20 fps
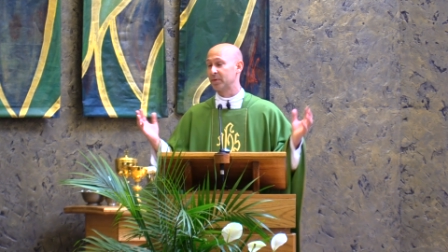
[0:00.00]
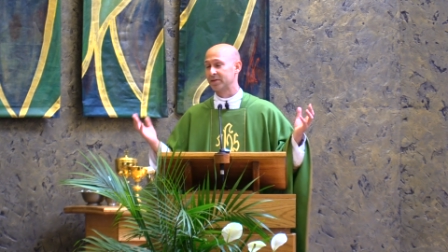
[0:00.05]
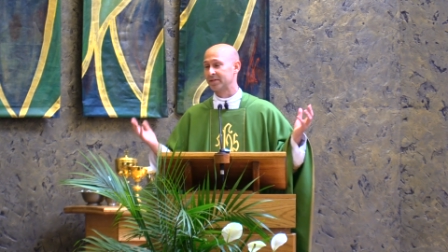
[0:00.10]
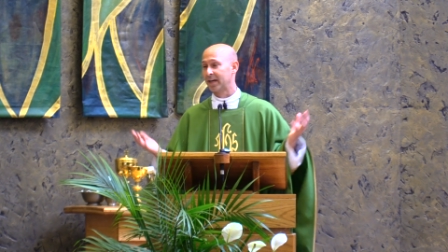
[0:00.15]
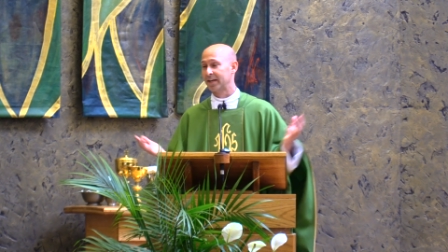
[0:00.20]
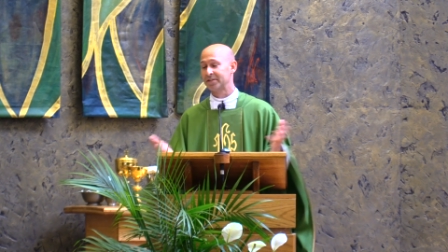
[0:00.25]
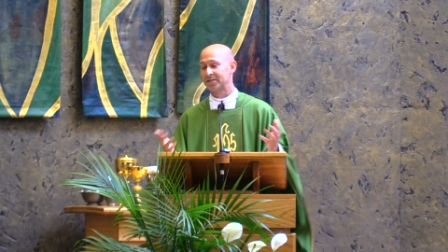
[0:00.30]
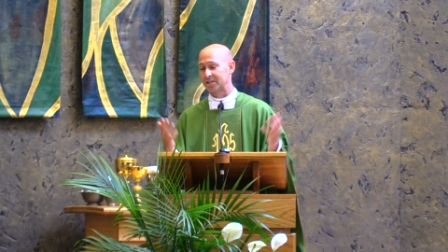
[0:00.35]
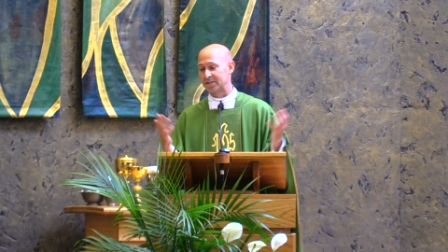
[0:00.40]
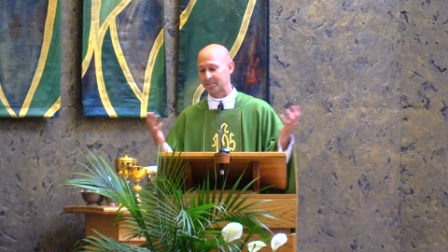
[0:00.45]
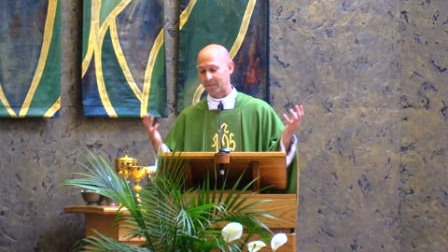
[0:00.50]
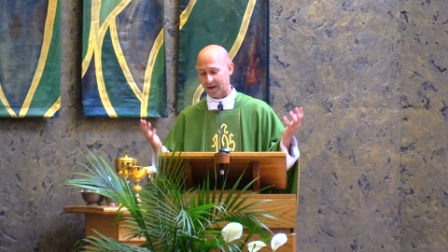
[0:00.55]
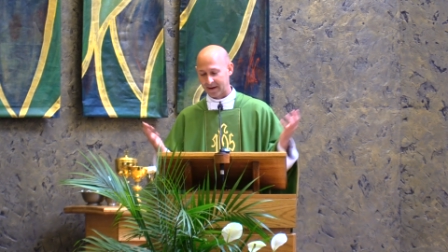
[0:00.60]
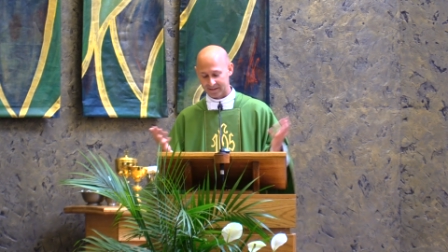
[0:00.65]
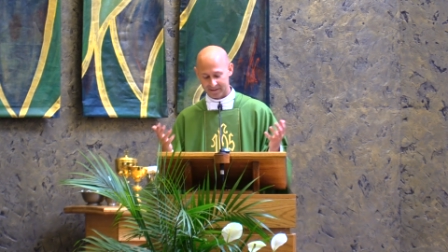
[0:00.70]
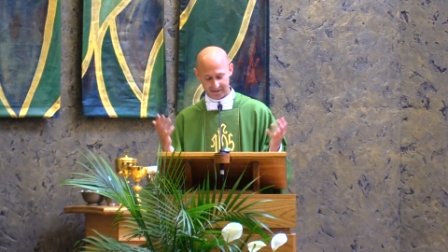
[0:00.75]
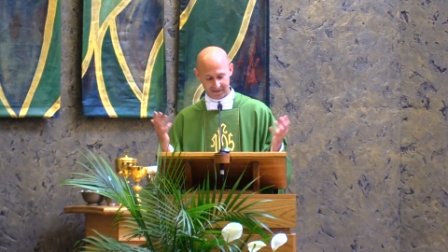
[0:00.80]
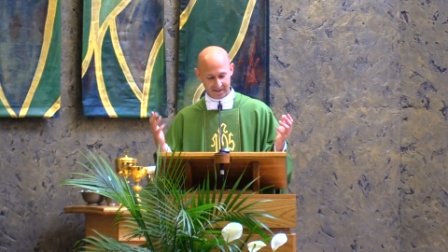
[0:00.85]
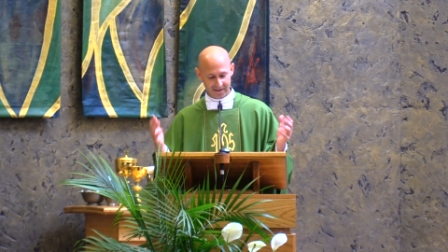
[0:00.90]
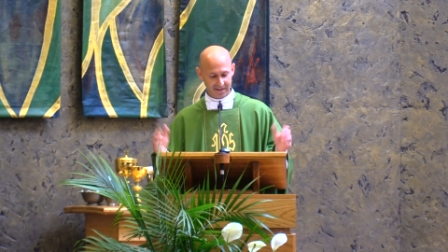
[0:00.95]
which I
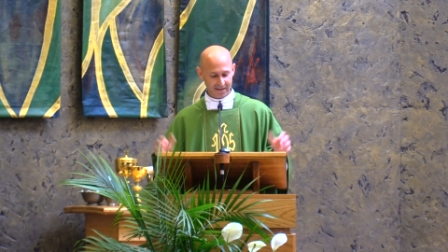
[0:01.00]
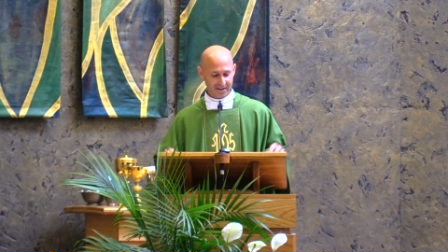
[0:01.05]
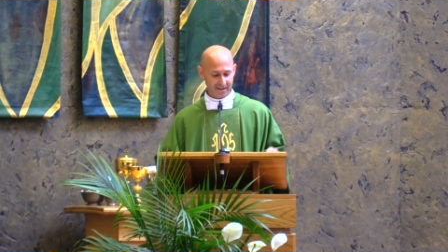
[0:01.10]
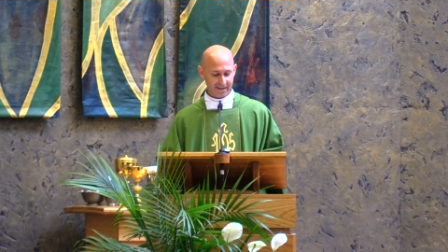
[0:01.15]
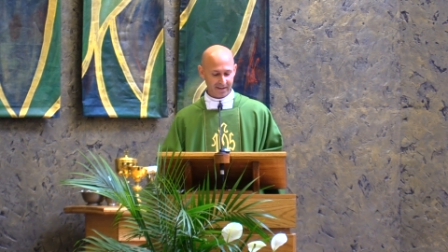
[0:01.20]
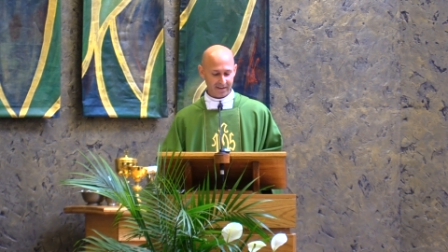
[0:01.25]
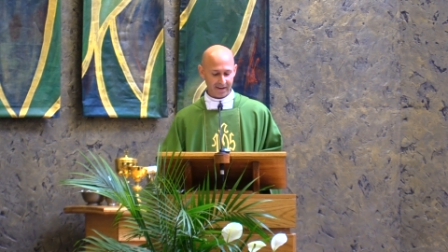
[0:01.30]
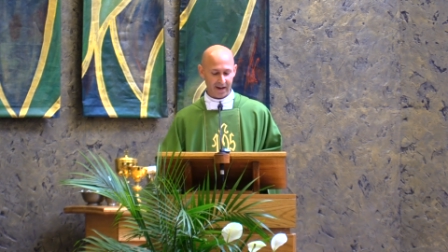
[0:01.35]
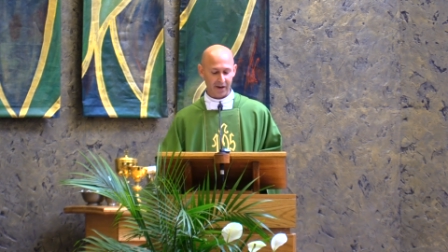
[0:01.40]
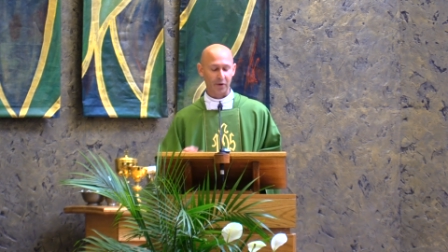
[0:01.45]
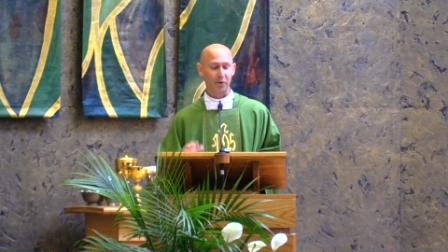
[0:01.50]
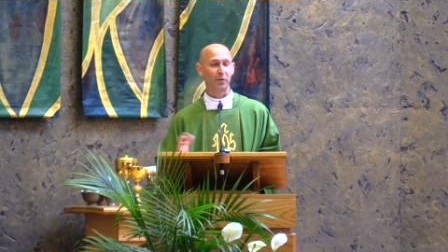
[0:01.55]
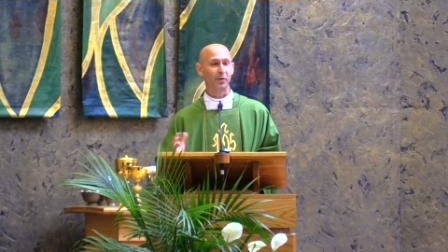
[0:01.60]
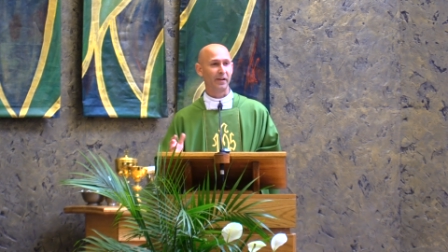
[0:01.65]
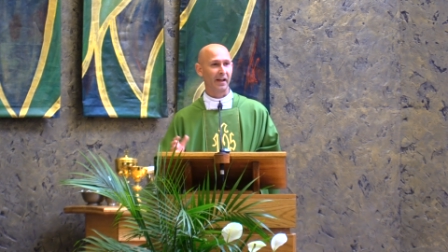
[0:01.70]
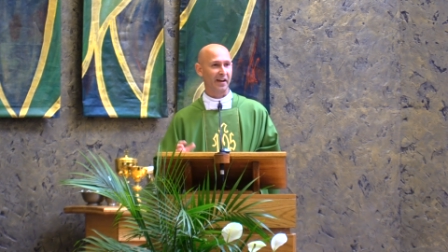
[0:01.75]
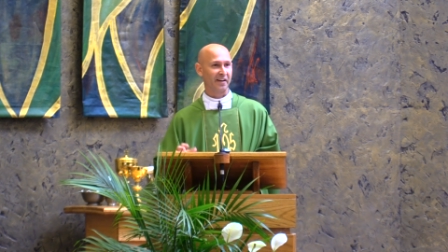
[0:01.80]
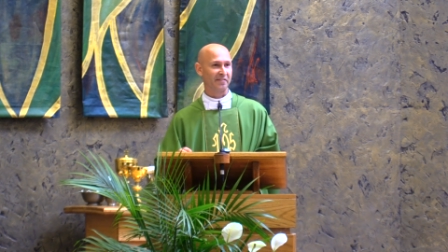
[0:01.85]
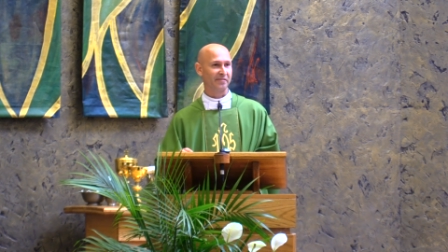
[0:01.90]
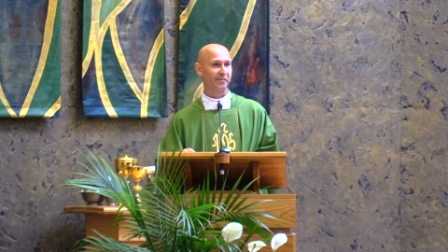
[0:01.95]
suspect not a whole
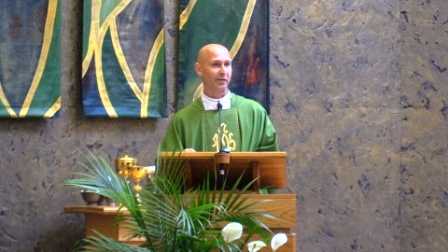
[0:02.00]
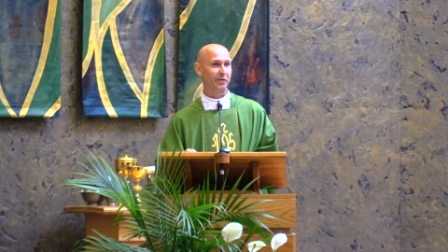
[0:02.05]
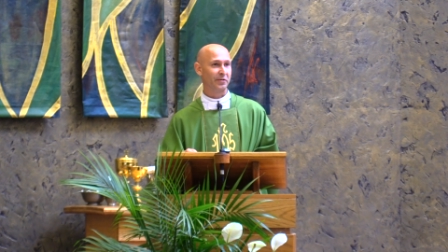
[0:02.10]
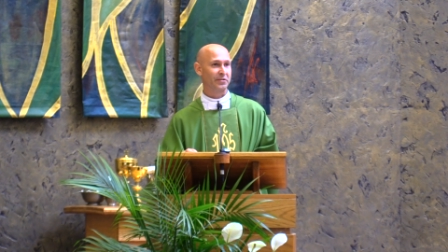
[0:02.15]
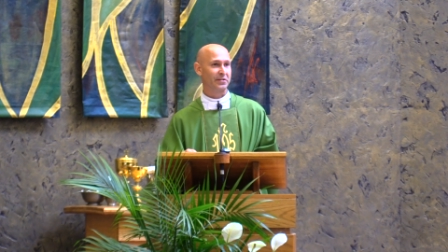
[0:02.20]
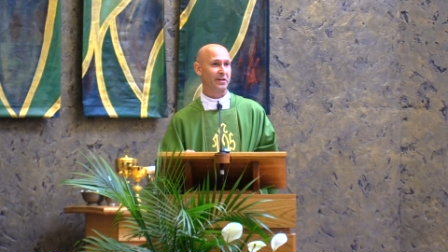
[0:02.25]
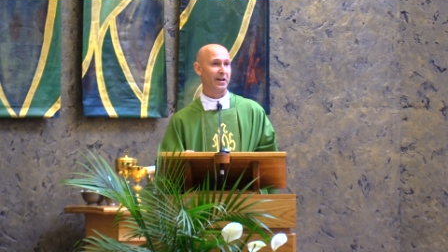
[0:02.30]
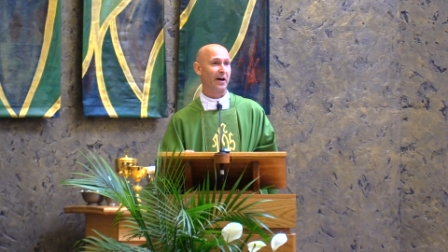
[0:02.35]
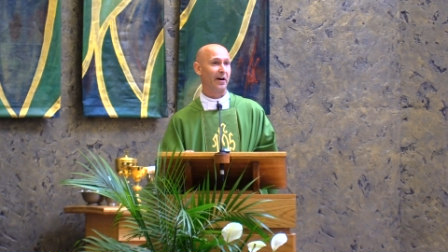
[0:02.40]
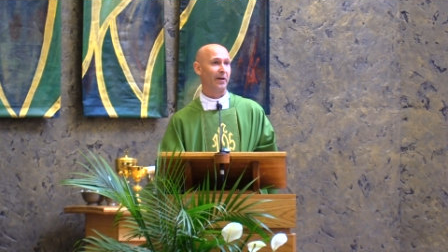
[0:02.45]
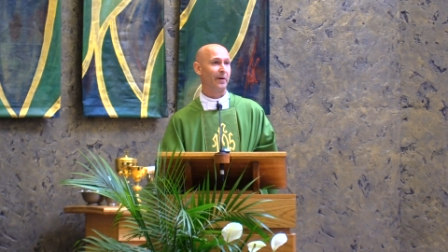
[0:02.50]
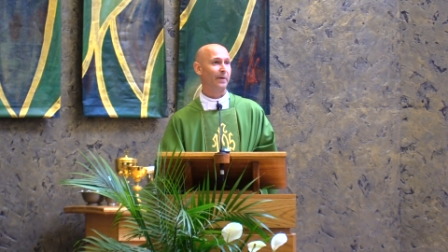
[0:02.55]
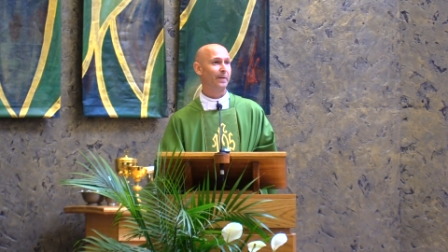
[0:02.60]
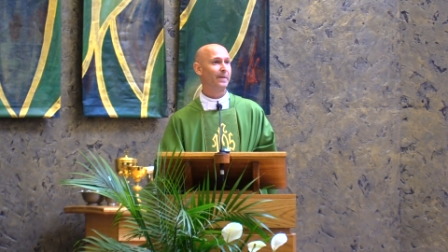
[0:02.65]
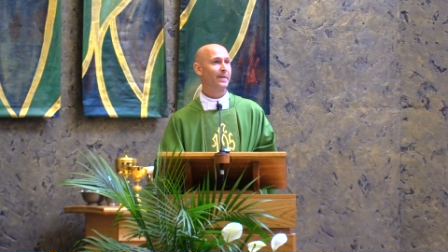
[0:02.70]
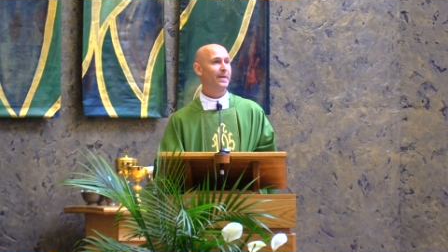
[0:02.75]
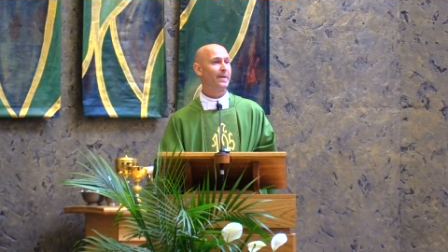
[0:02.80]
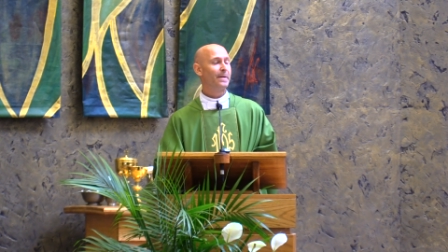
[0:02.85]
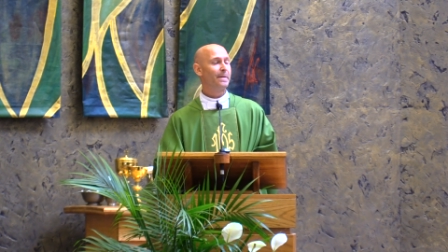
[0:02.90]
lot of folks know,